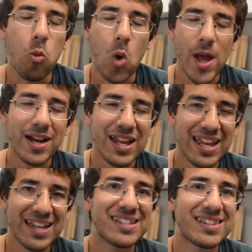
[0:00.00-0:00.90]
what
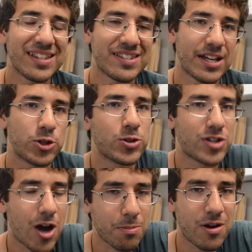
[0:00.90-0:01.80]
is the central
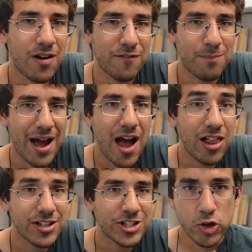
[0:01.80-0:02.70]
dogma of
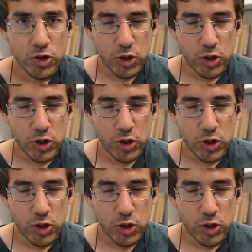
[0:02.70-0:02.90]
biology.